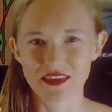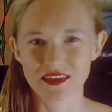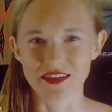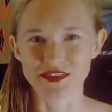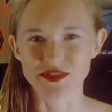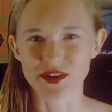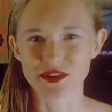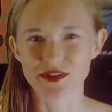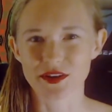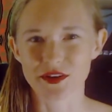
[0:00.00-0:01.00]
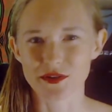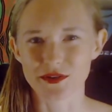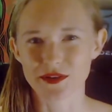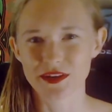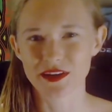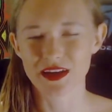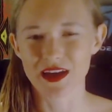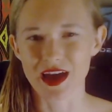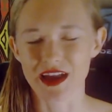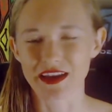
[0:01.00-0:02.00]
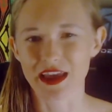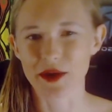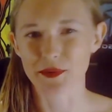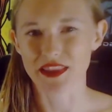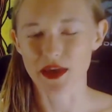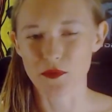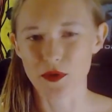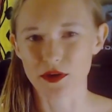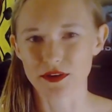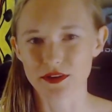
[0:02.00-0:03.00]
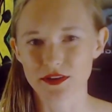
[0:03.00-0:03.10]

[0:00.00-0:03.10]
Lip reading: who don't know how to get what they want